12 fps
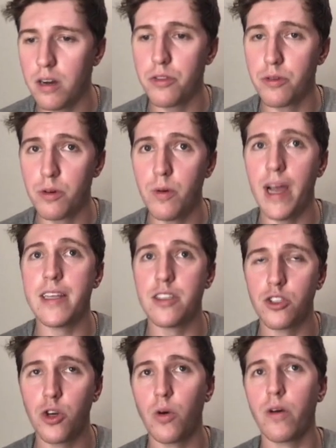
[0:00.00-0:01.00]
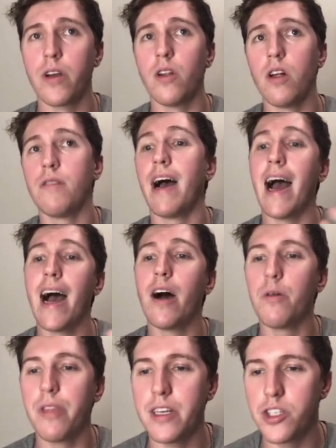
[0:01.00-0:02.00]
through a tutorial of
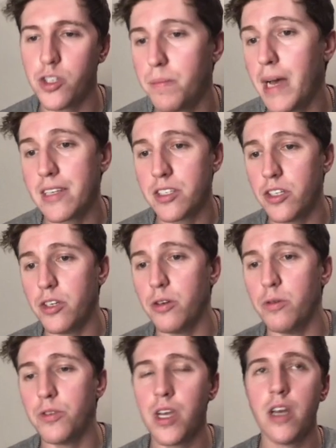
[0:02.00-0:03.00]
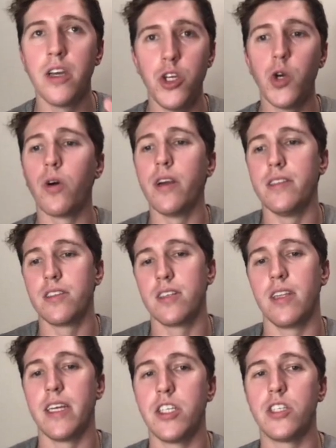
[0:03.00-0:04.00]
how they should best use your
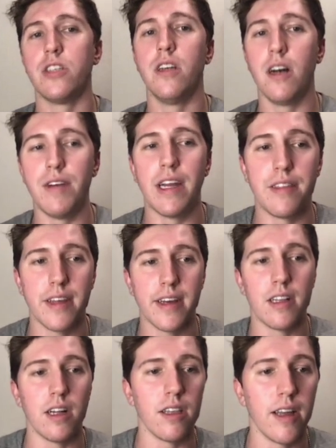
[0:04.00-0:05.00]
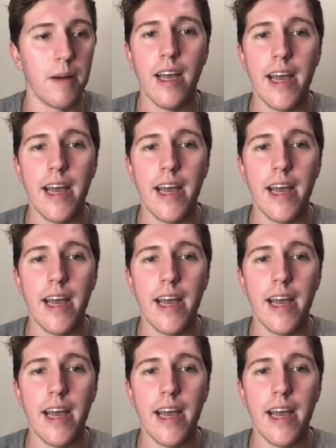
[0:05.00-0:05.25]
installation of AnythingLLM.